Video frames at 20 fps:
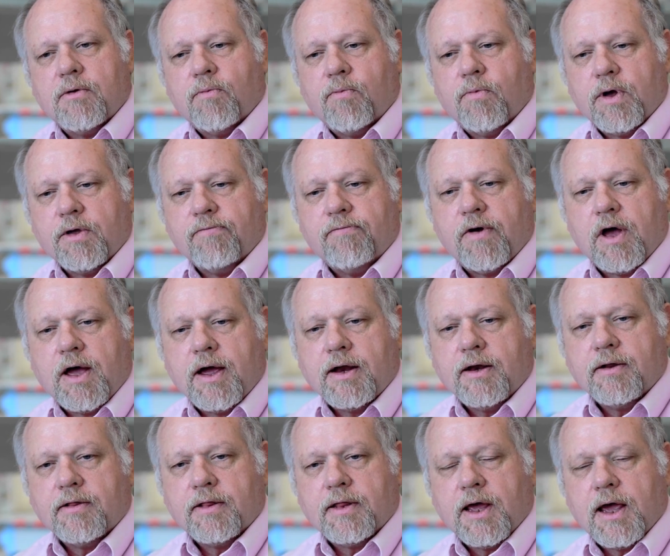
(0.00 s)
We find
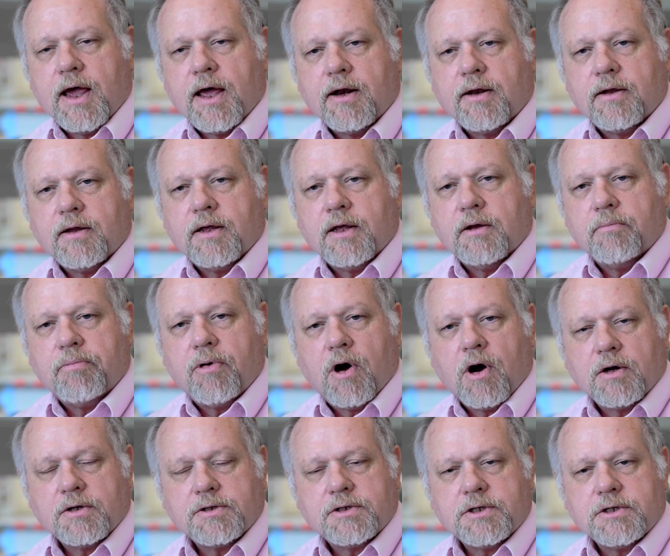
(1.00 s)
that in
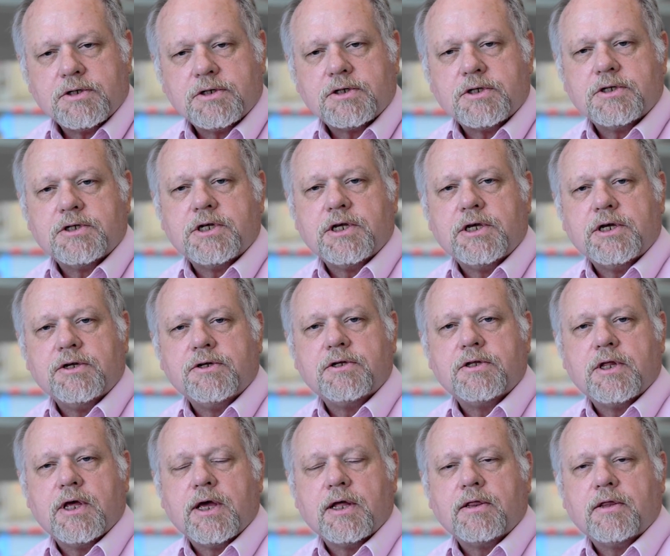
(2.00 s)
Parkinson's disease
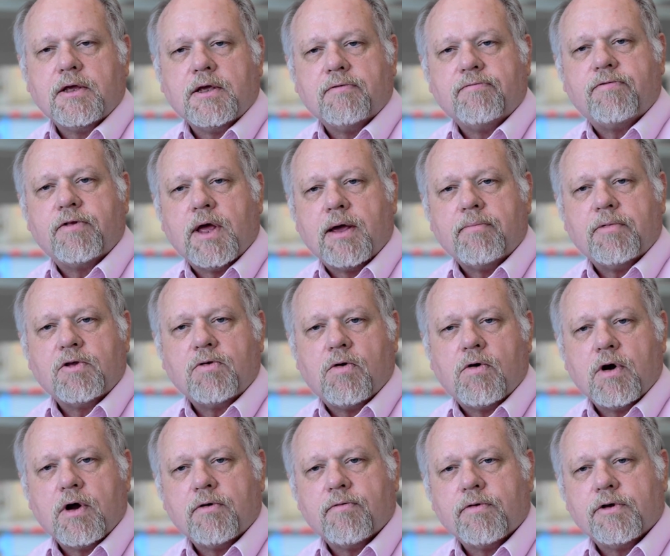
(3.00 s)
that the
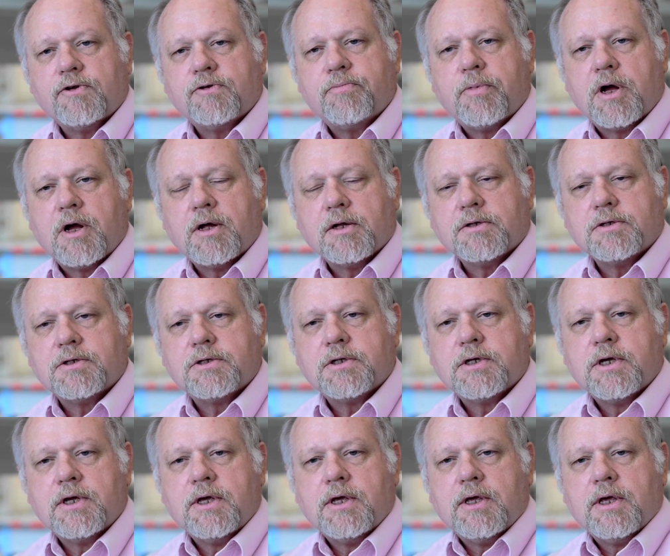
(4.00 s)
inflammatory response
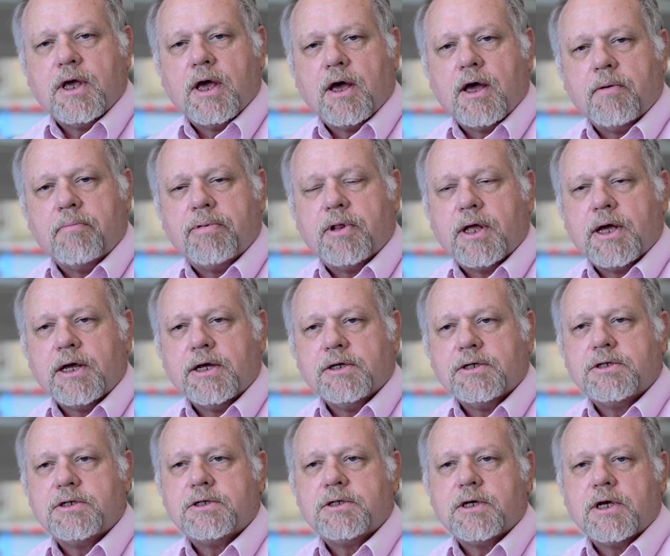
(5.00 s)
uh,
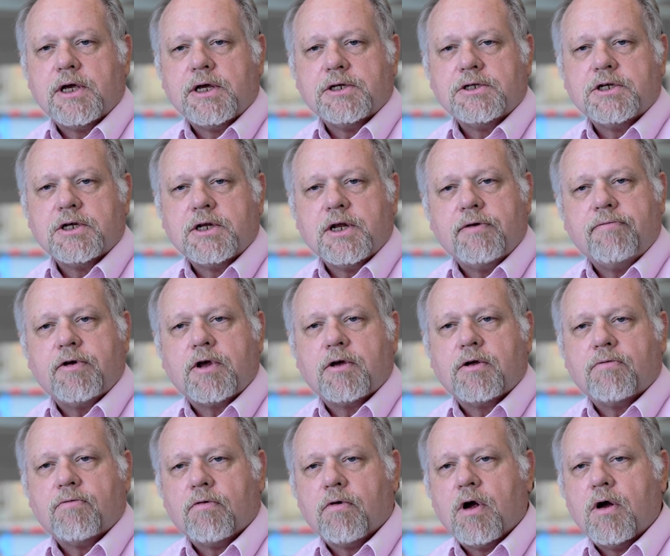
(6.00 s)
plays a
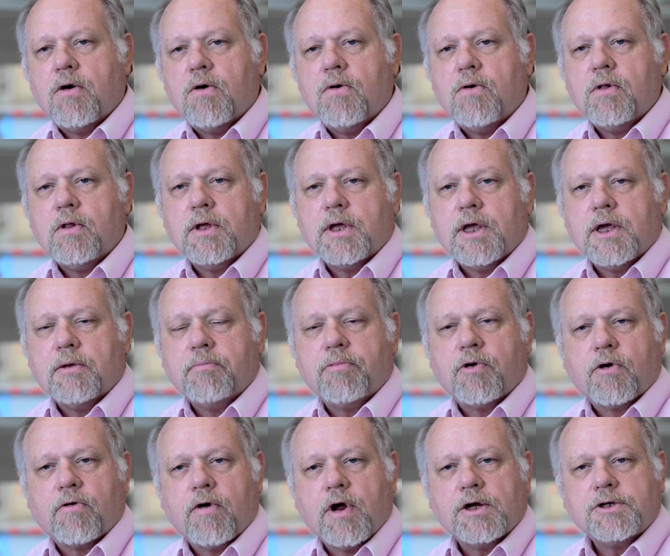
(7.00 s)
significant role in
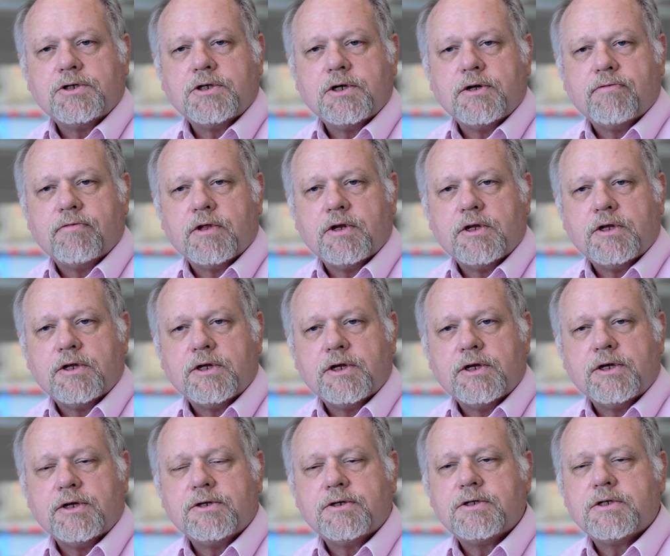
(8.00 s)
progression of the
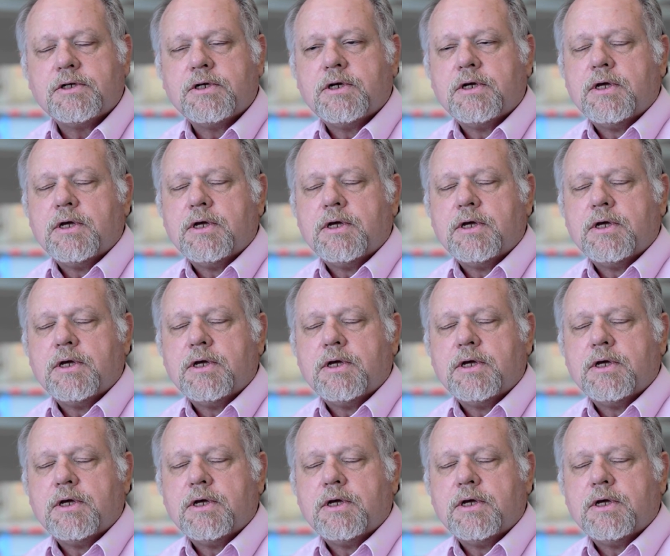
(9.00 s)
disease.